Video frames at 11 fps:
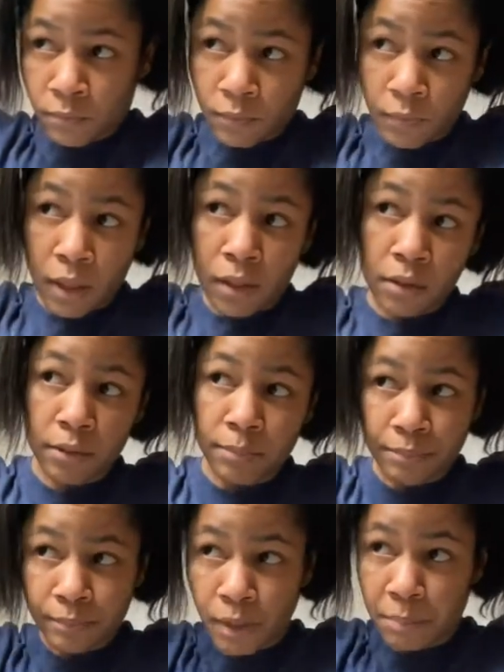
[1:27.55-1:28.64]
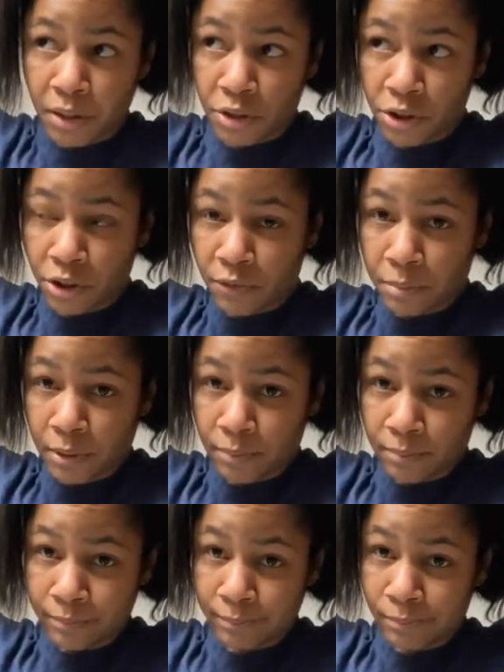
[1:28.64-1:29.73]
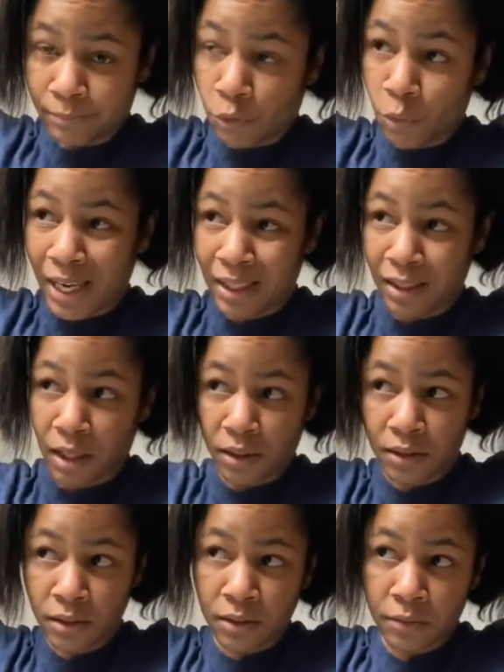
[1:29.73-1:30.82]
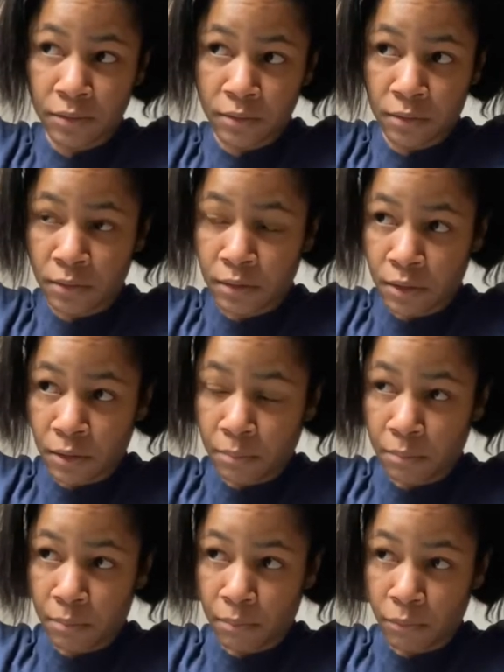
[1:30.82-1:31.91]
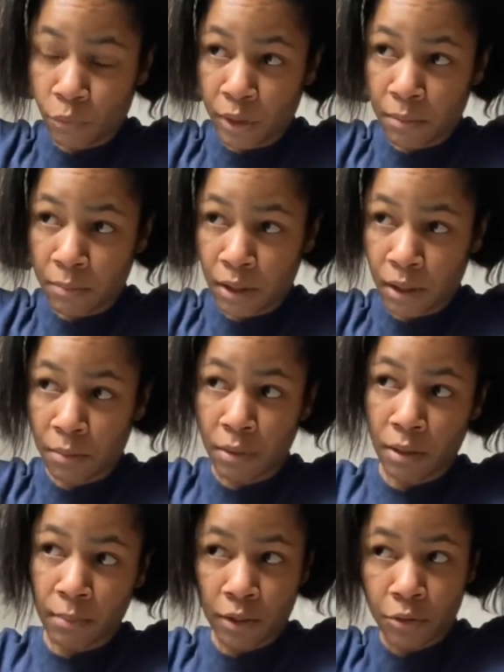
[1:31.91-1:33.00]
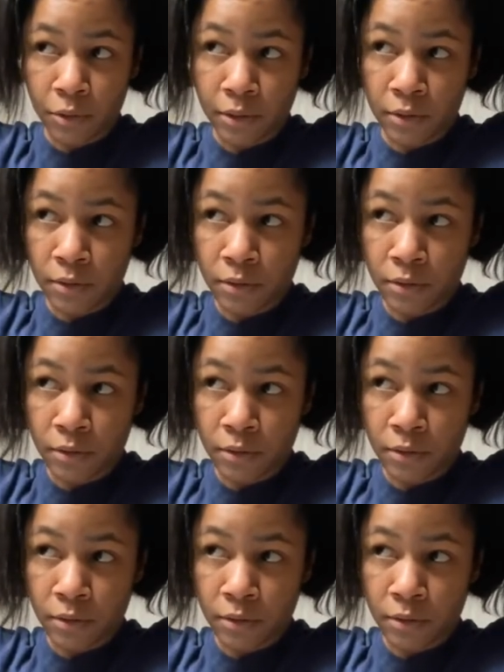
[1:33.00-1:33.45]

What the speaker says: like a big shift, but we had a lot of stuff. We meaning me and my daughter.